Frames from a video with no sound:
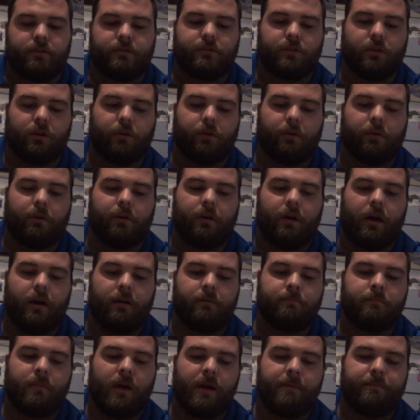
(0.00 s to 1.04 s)
So
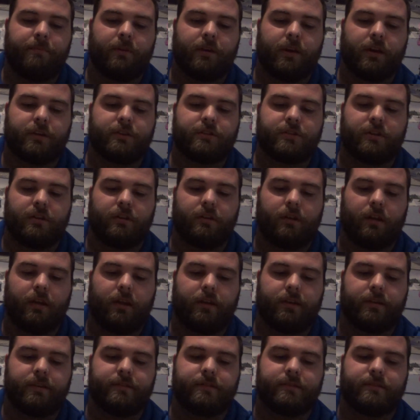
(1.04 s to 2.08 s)
my prediction
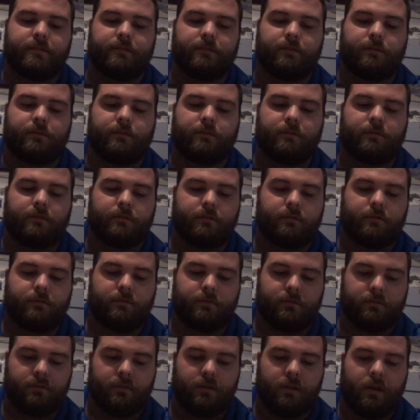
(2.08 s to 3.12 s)
is
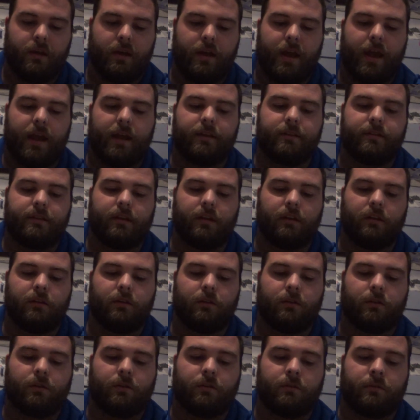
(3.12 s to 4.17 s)

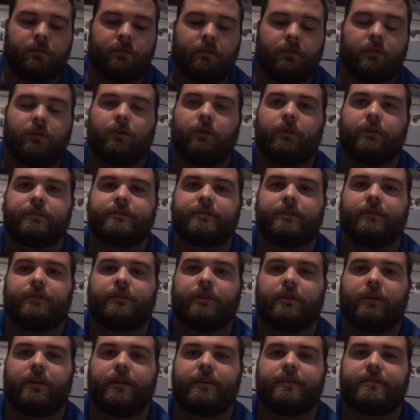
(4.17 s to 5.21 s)
18 goals and
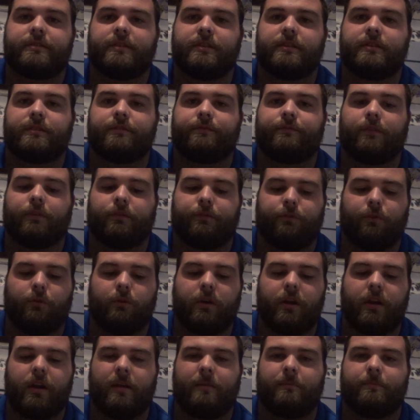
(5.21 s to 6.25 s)
30 assists for
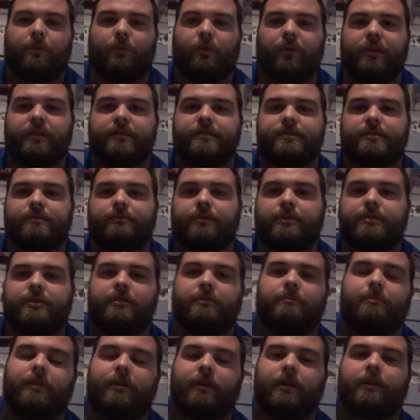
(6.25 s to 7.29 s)
48 points, which
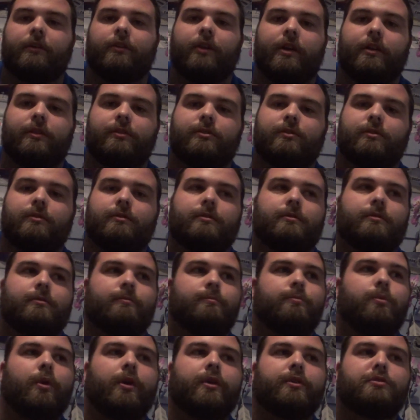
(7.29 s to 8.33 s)
would be a great
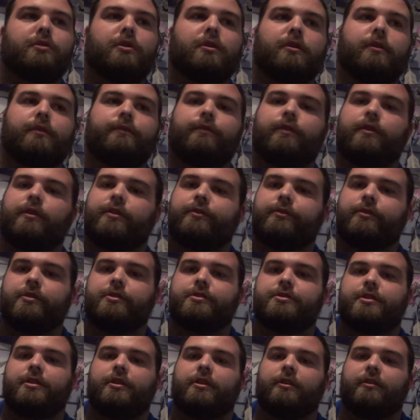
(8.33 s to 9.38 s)
point total for his
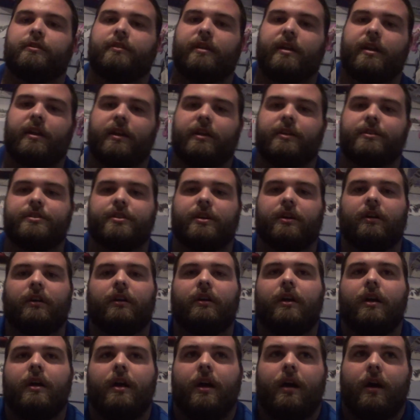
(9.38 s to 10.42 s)
first year in the NHL.
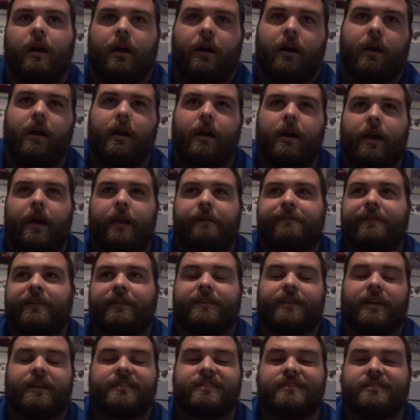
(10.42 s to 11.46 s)
If he
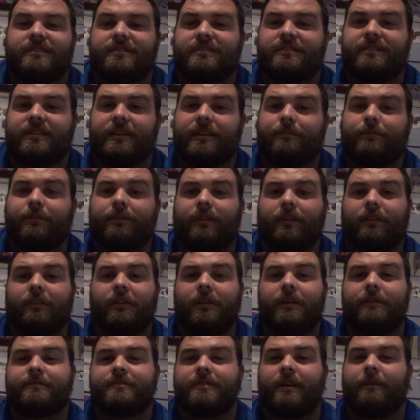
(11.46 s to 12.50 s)
doesn't stick with the
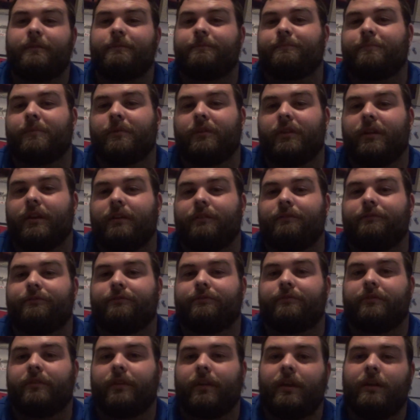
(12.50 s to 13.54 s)
Leafs, I
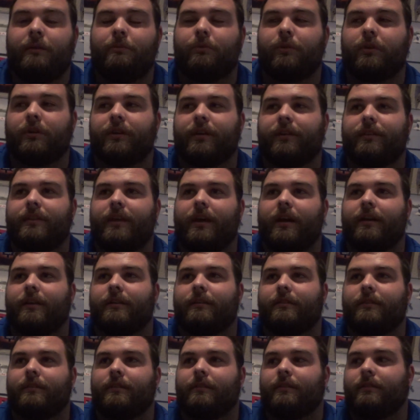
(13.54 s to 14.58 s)
believe he will get that
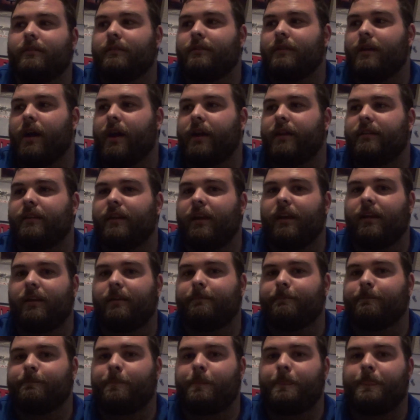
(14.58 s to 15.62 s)

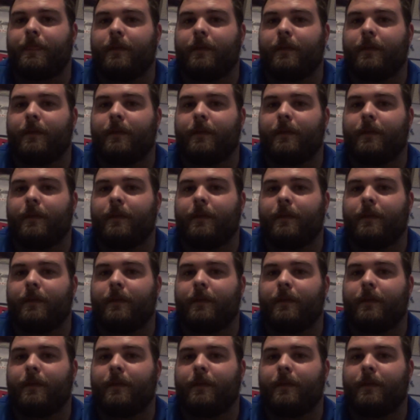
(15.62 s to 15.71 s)
9-game